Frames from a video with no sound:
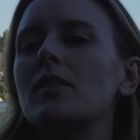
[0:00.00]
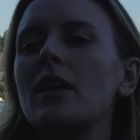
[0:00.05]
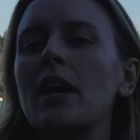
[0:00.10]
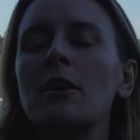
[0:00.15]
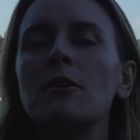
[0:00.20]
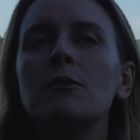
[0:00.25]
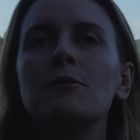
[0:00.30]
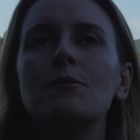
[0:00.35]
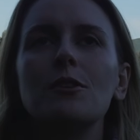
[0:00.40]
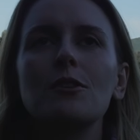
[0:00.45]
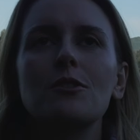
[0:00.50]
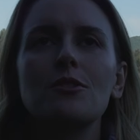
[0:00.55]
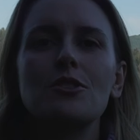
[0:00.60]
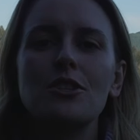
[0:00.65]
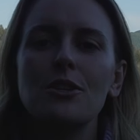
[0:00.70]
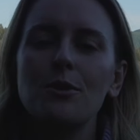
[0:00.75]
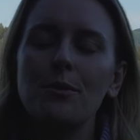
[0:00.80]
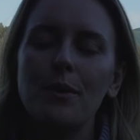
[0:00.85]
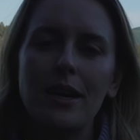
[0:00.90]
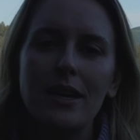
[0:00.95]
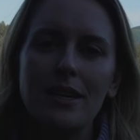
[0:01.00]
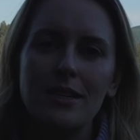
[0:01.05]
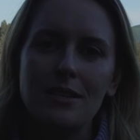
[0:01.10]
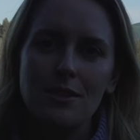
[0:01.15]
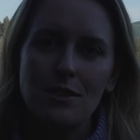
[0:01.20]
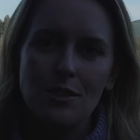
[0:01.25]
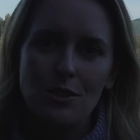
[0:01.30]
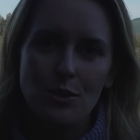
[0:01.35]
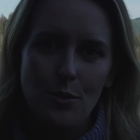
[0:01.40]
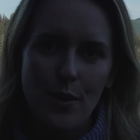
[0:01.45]
thankful she
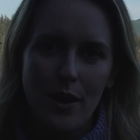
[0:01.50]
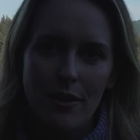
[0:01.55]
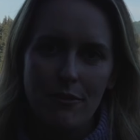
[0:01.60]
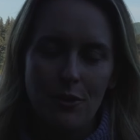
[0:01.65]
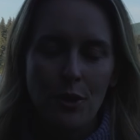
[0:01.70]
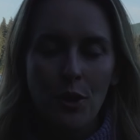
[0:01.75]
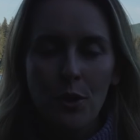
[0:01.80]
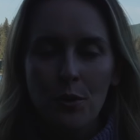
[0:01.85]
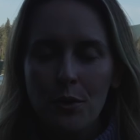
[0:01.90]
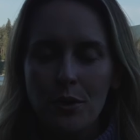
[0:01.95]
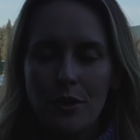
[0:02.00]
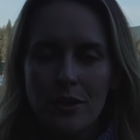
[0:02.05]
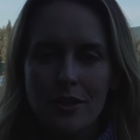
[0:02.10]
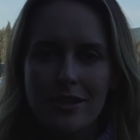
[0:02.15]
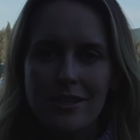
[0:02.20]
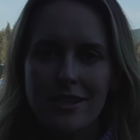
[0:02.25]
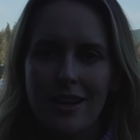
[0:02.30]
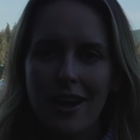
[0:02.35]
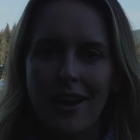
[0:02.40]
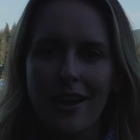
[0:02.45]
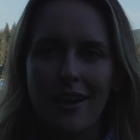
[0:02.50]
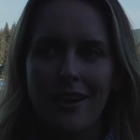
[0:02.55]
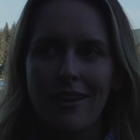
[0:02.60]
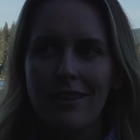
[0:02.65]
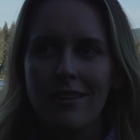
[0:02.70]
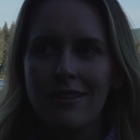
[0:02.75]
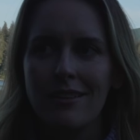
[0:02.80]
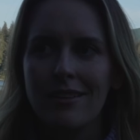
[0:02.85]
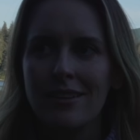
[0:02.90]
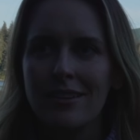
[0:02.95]
was to have known her
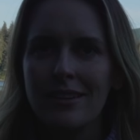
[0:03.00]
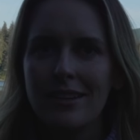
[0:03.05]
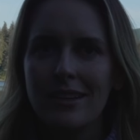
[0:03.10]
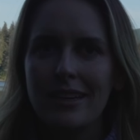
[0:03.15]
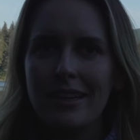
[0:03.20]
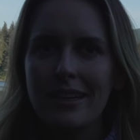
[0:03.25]
son.